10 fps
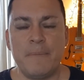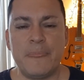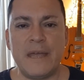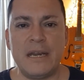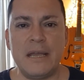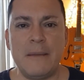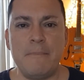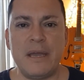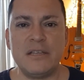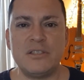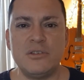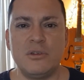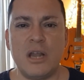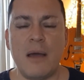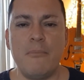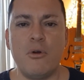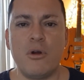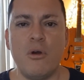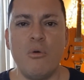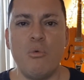that it makes you a lot more
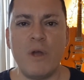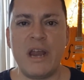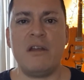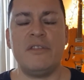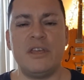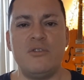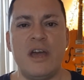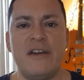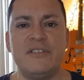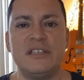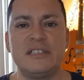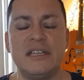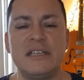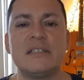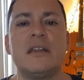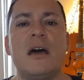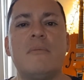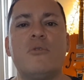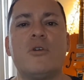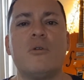aware that you have this list, a
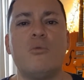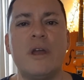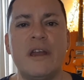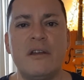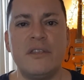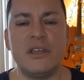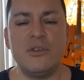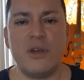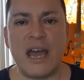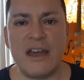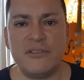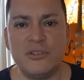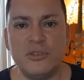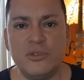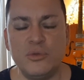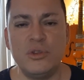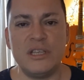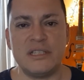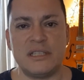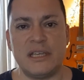lot more aware that you have to do
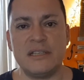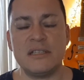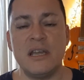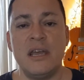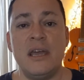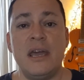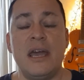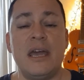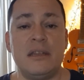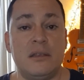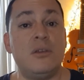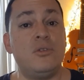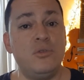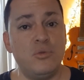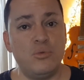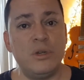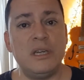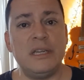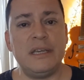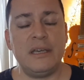these things. And you
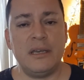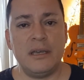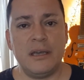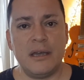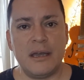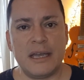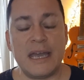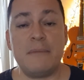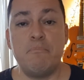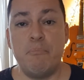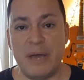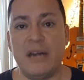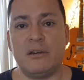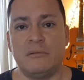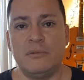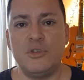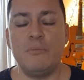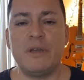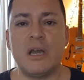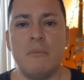really get better. You
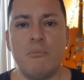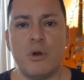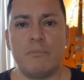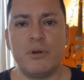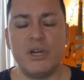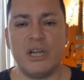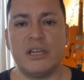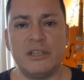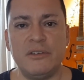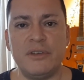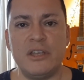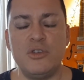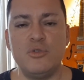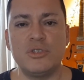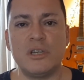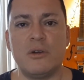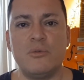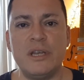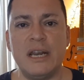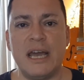become more productive and you start
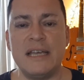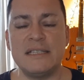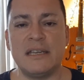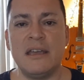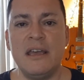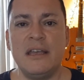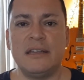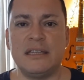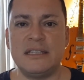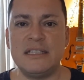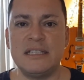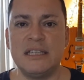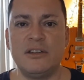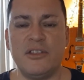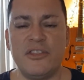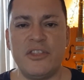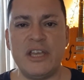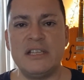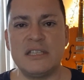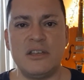realizing that these little
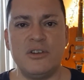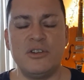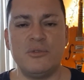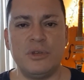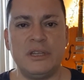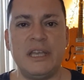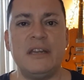things that you're doing day